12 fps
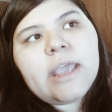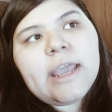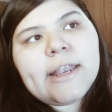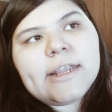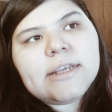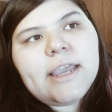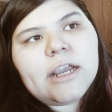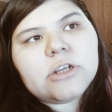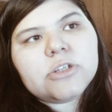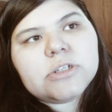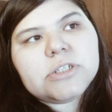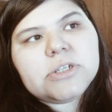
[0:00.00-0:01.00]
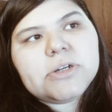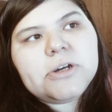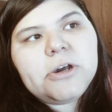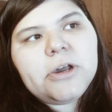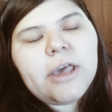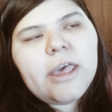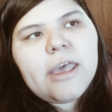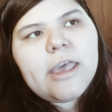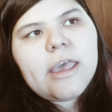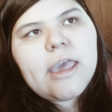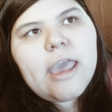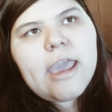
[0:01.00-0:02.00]
and he actually took,
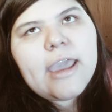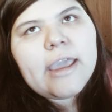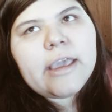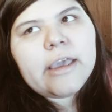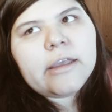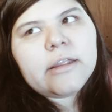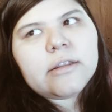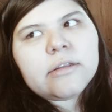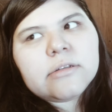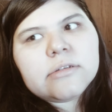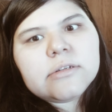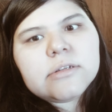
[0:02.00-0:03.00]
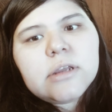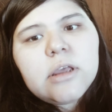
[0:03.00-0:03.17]
and